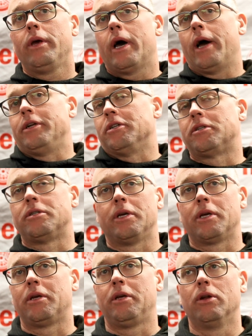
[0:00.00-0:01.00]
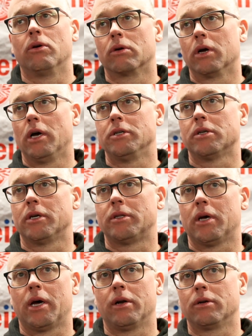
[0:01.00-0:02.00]
Yeah, I just think, guys like
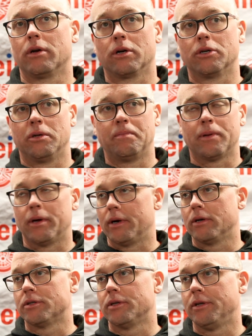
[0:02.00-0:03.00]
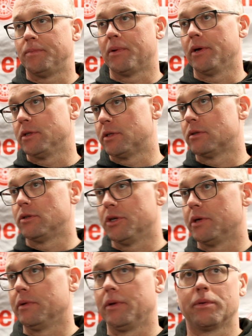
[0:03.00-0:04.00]
that are good players, and he plays
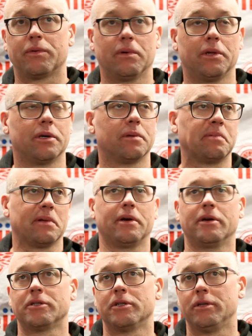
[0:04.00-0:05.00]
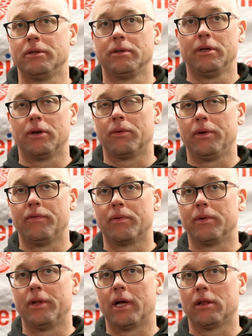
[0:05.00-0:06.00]
generally with really good players, and, even
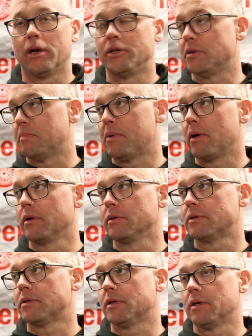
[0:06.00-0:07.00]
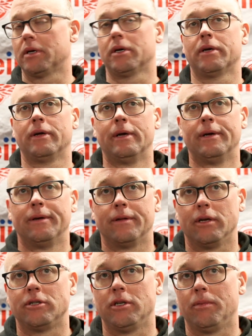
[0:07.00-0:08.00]
when that line's apart,
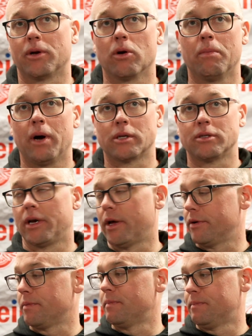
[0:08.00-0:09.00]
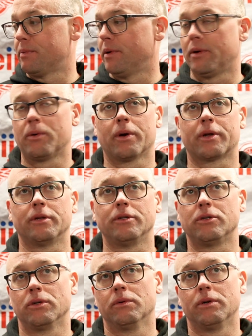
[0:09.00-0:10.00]
they seem to go back together pretty quickly
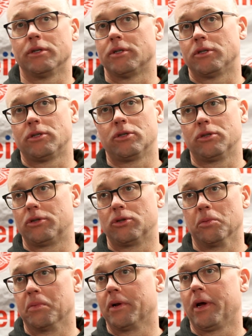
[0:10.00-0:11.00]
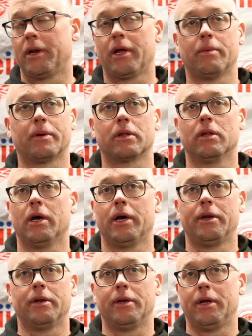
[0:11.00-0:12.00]
too, and it's a super dynamic
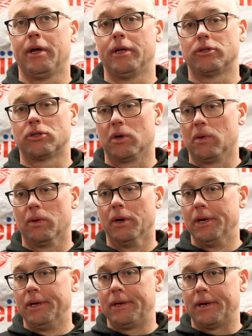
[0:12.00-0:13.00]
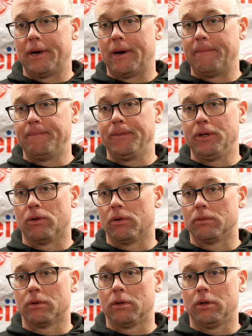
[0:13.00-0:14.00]
line. And so
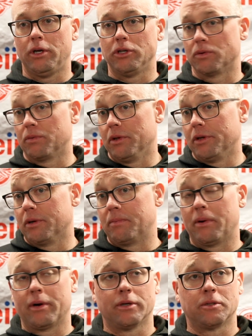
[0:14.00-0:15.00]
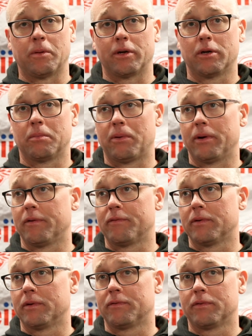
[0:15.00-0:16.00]
he's a really good player. He's been a good player
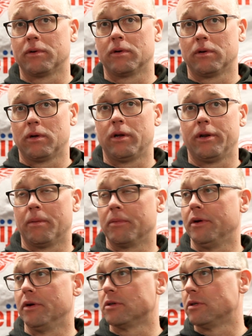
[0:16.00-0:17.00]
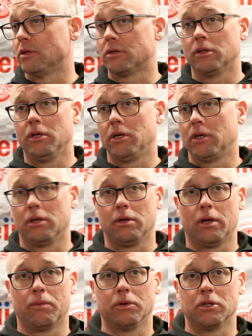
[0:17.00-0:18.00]
for a number of years in this league,
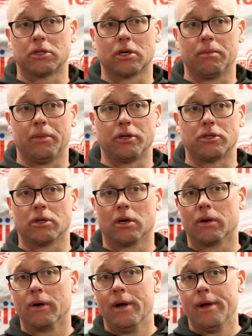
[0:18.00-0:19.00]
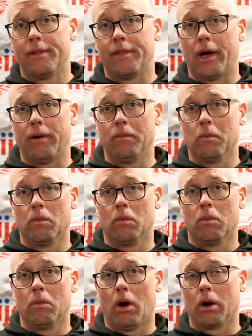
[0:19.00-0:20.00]
and we just got to make sure that
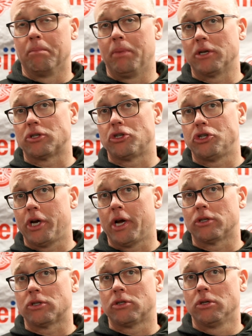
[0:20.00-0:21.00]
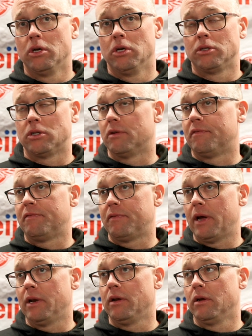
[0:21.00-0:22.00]
our best chance to
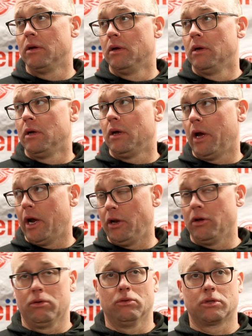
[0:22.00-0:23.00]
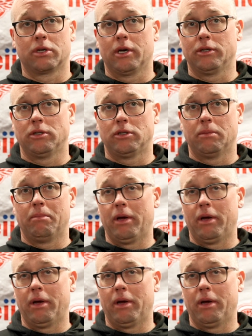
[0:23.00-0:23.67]
defend any of those guys is to